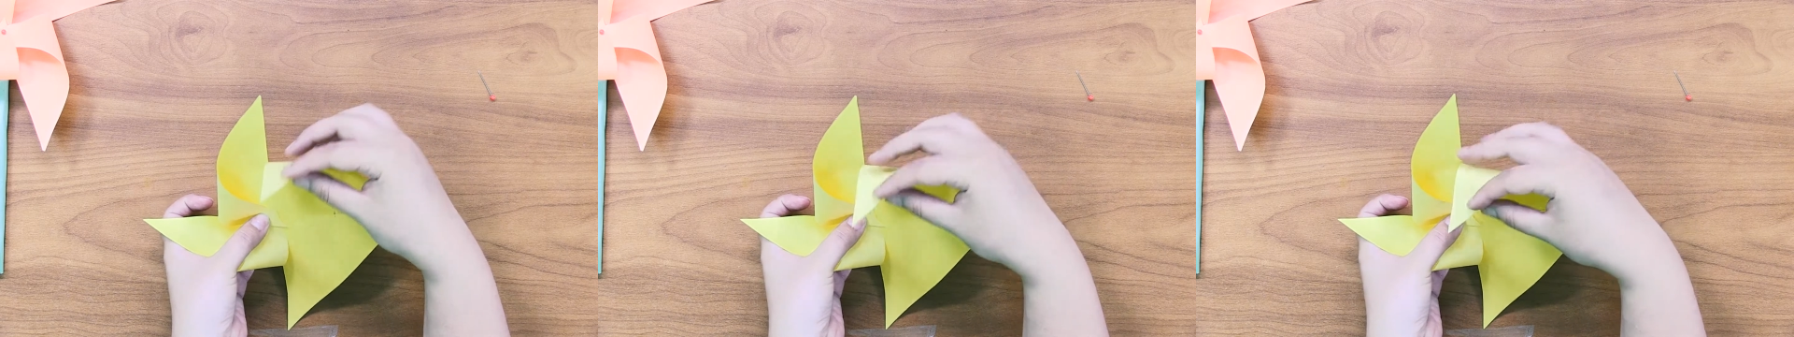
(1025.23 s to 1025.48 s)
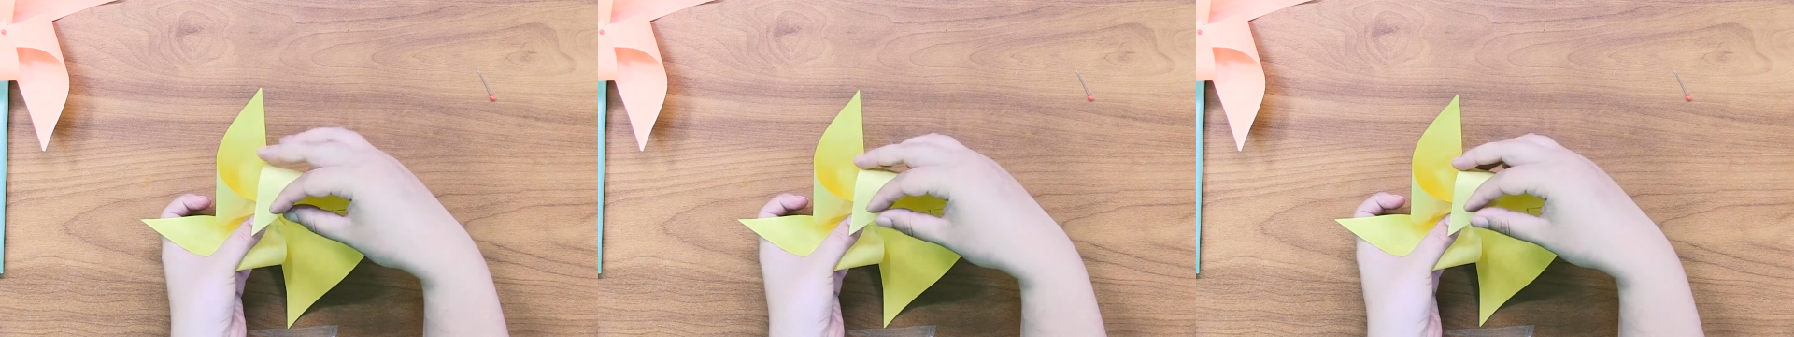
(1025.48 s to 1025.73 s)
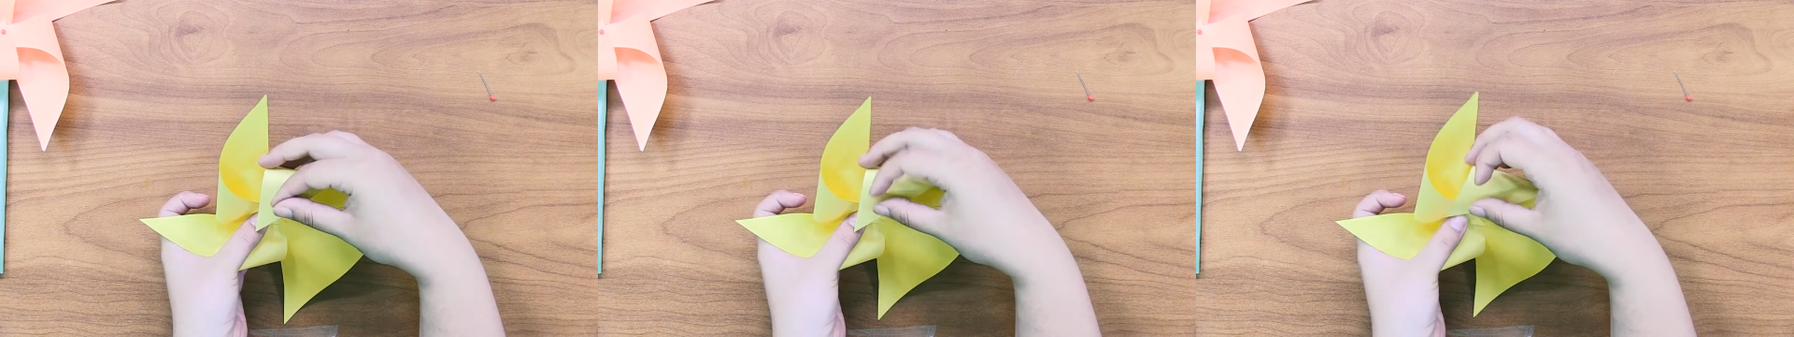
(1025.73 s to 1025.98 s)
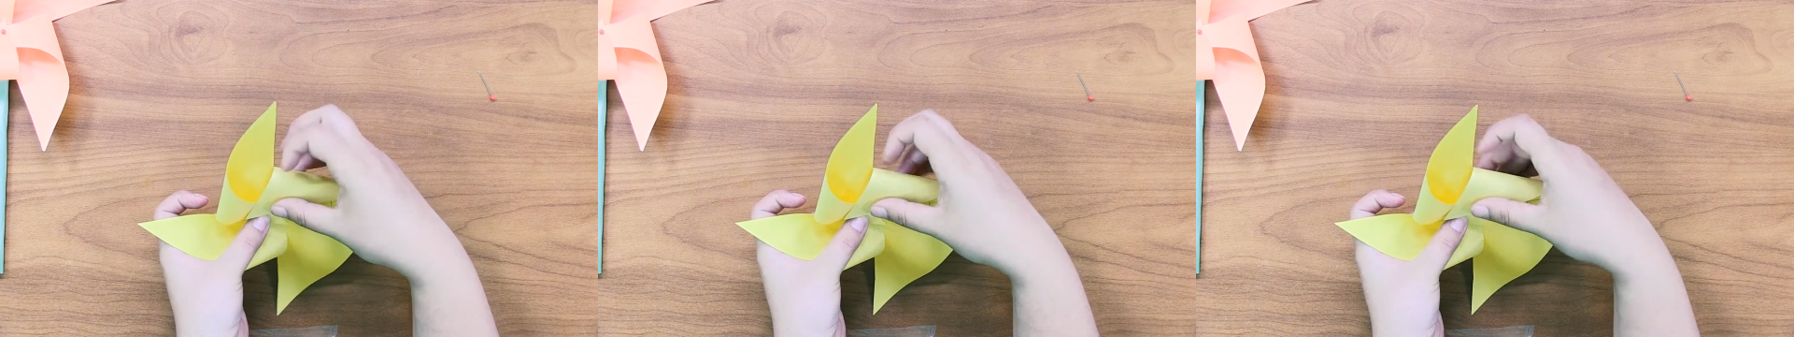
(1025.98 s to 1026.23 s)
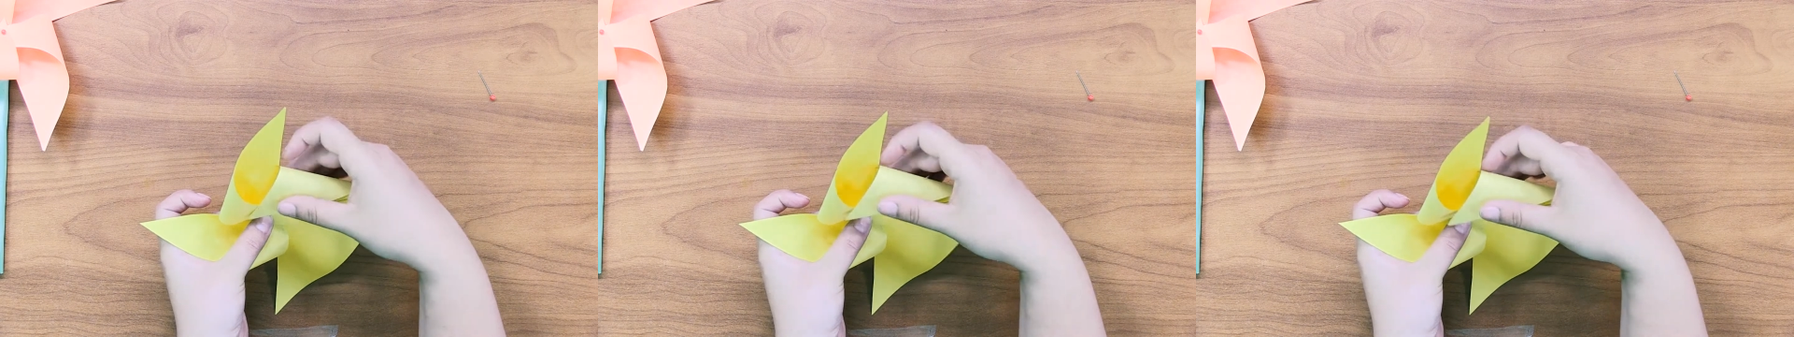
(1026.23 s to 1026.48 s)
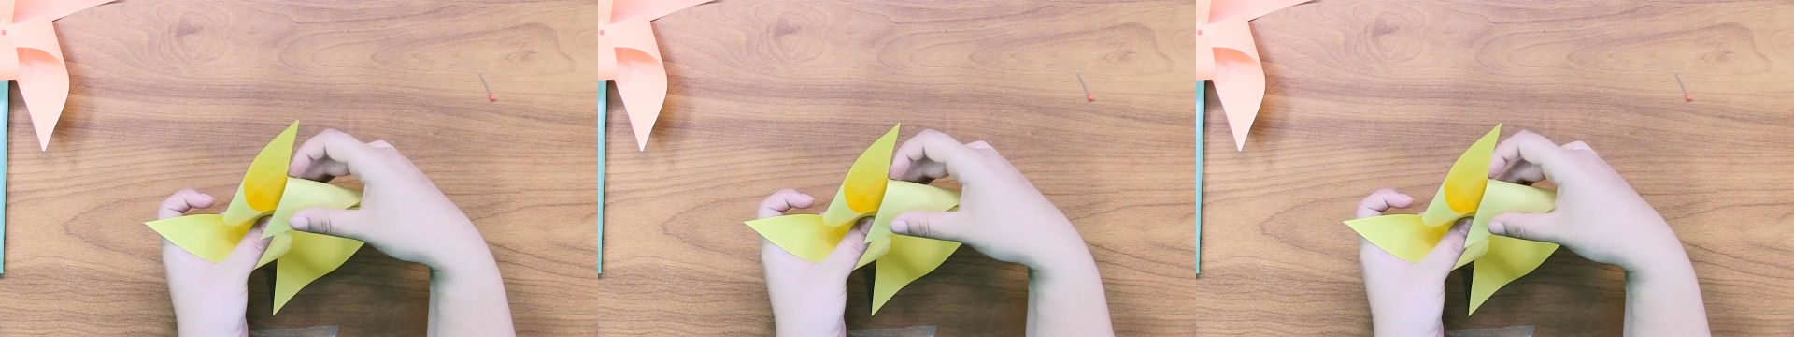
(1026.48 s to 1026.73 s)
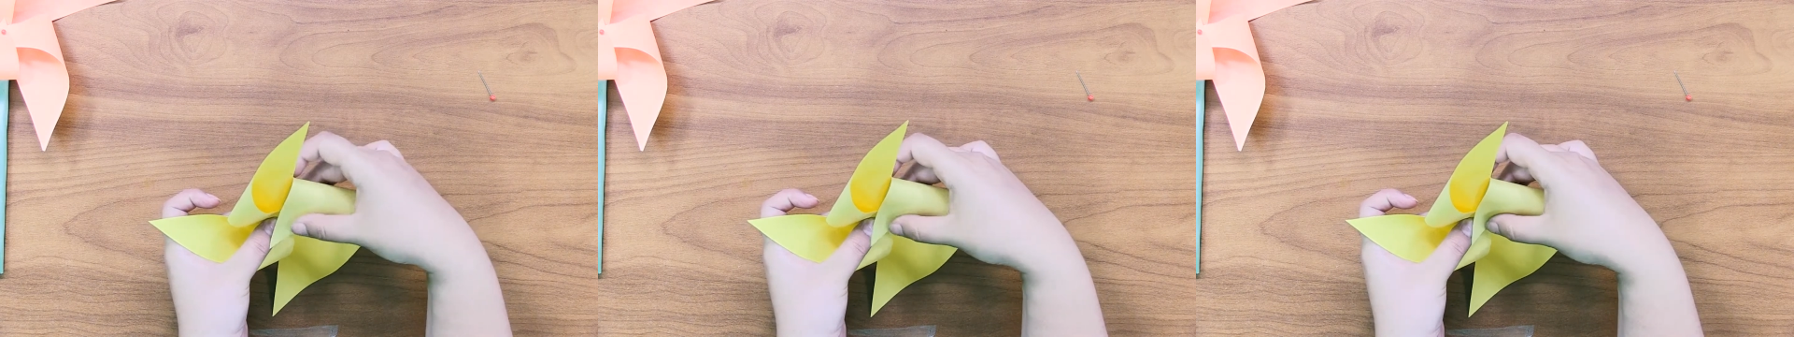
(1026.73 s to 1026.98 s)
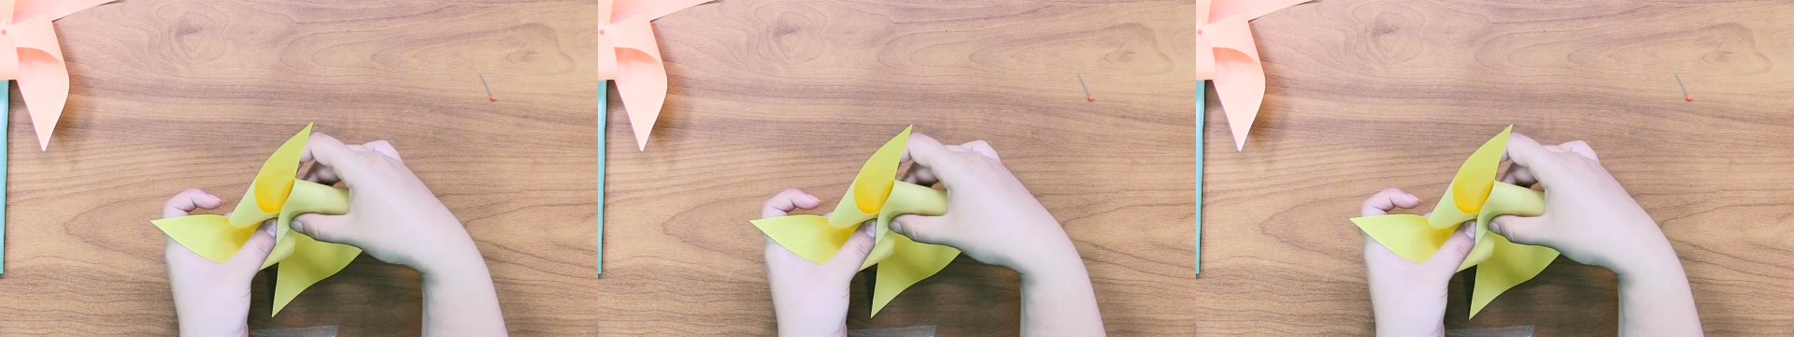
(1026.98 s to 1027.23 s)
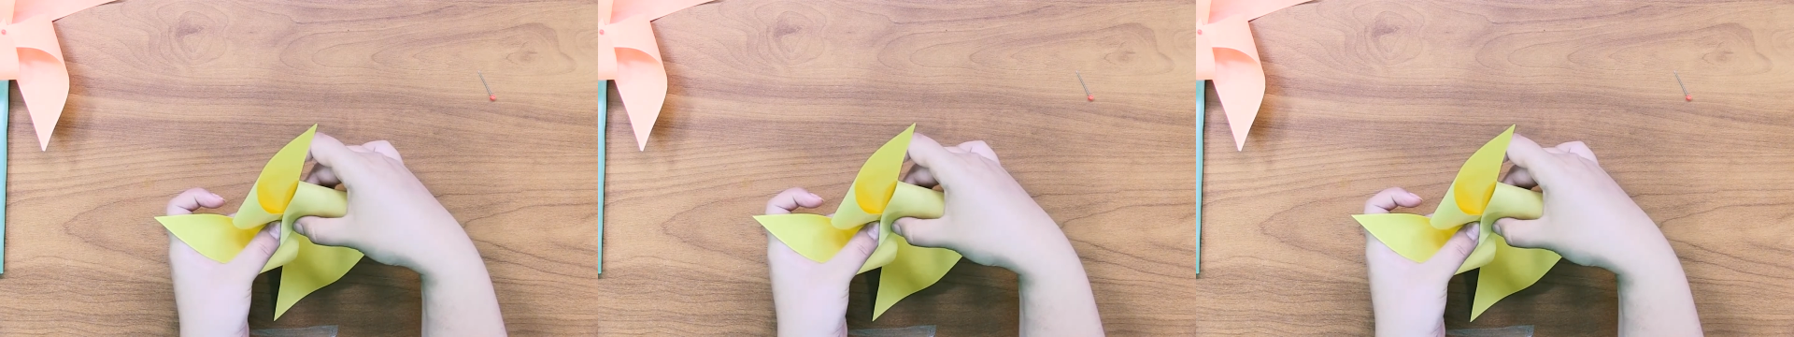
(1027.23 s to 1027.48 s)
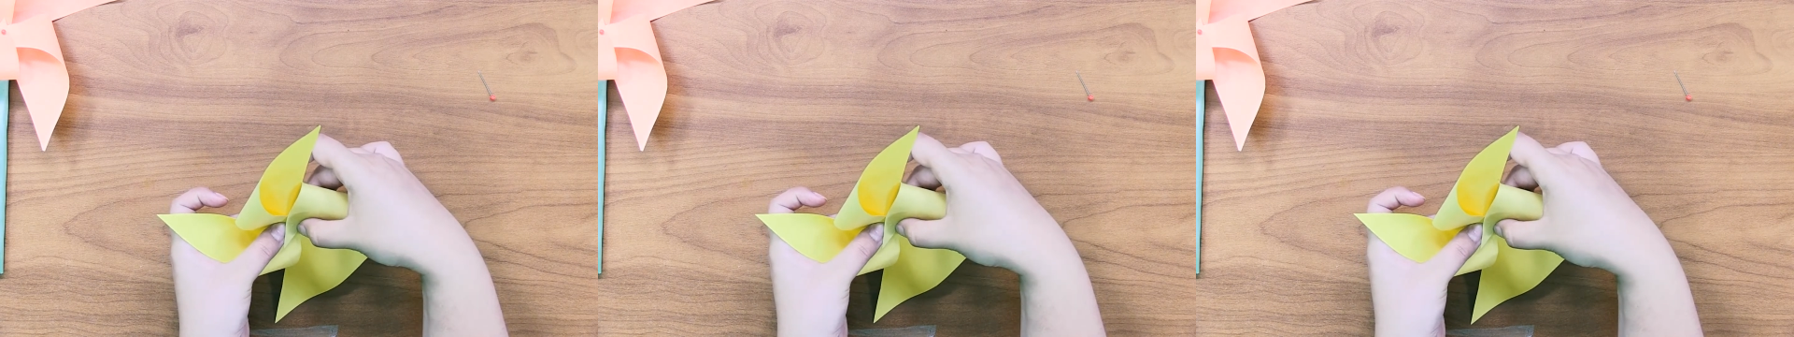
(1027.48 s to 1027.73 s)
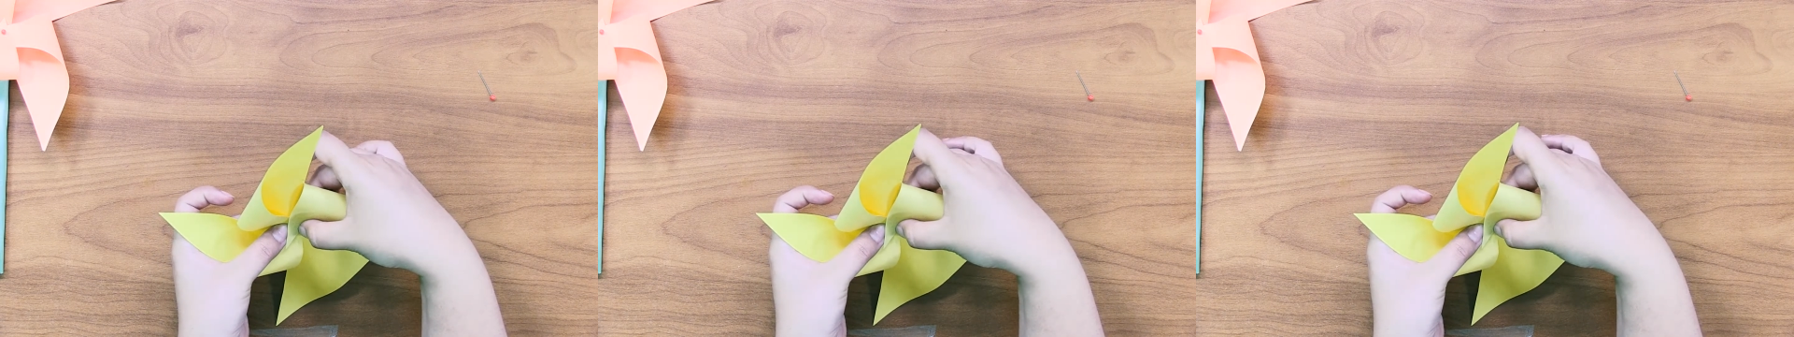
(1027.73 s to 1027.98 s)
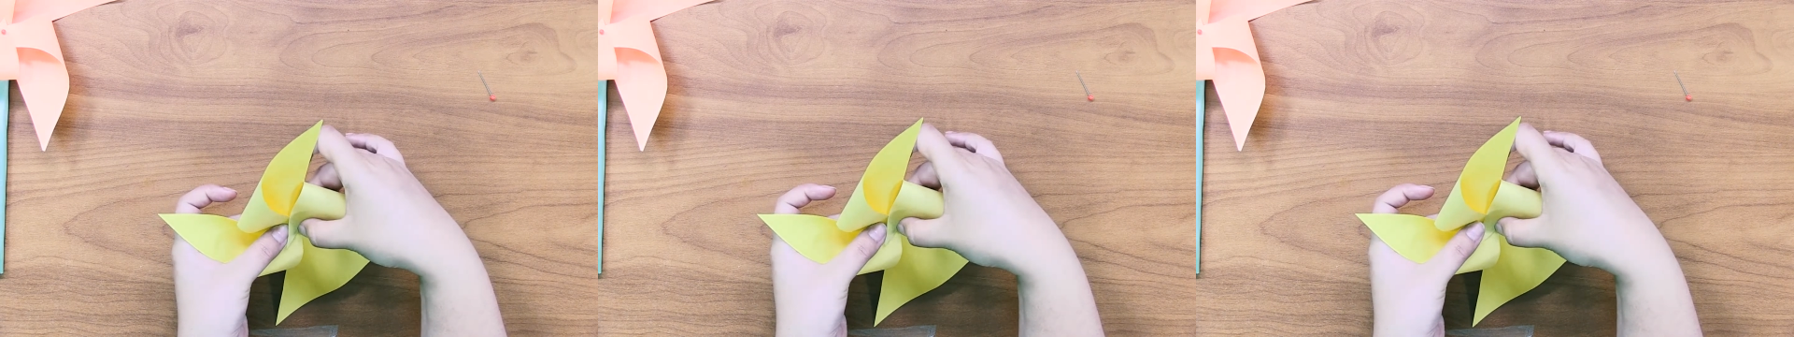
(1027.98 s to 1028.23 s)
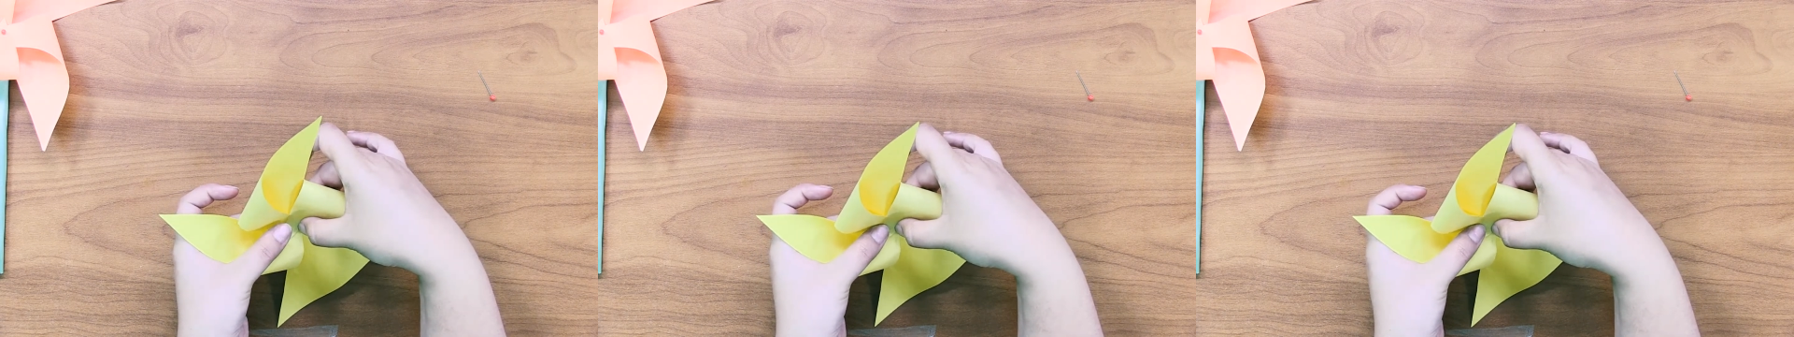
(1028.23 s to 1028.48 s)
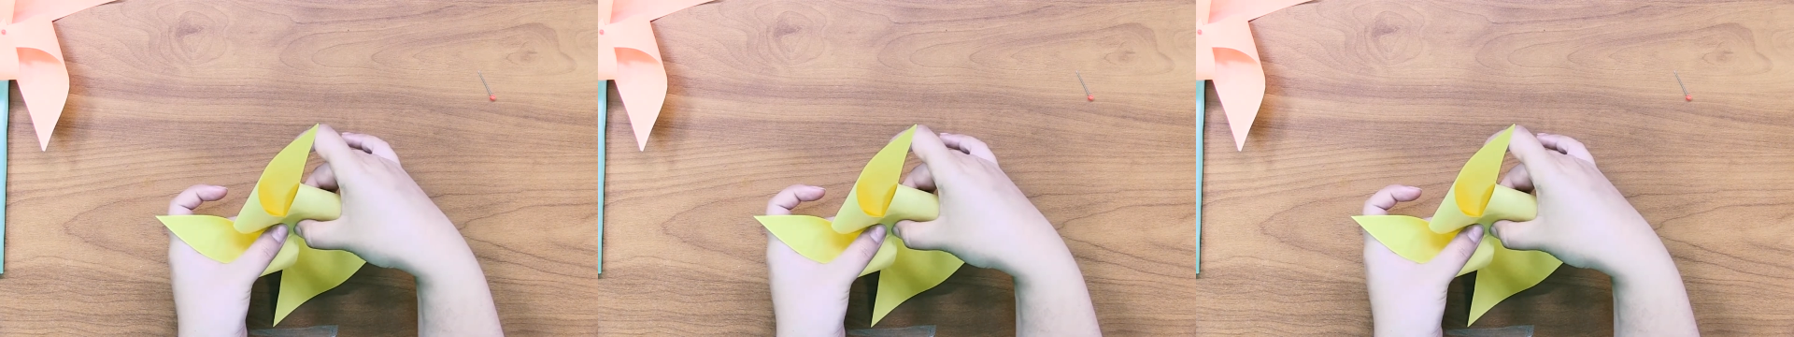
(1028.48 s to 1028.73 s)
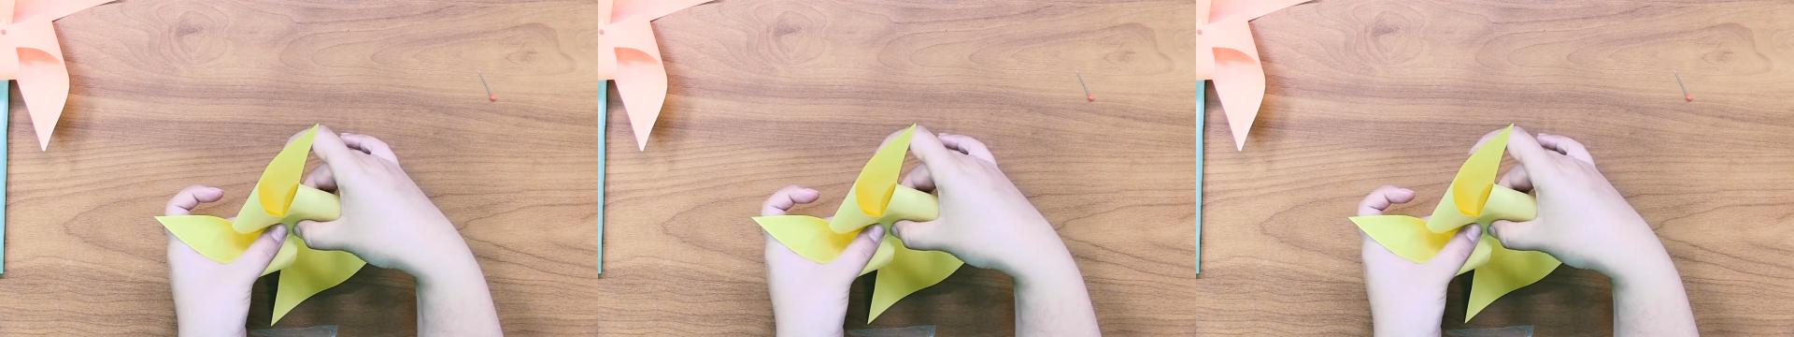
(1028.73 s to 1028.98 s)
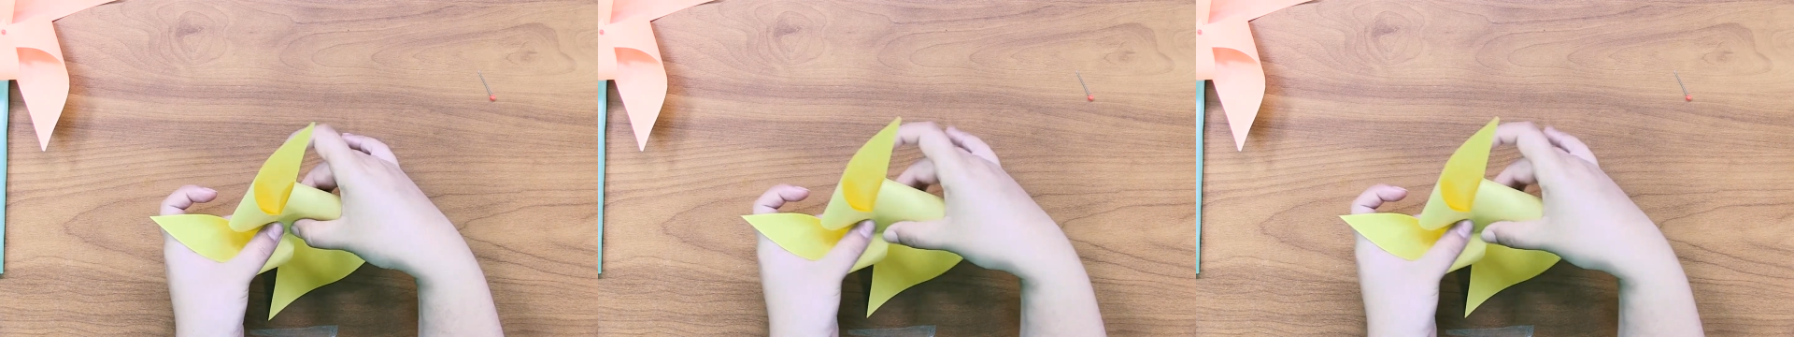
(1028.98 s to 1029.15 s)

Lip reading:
(no speaker visible)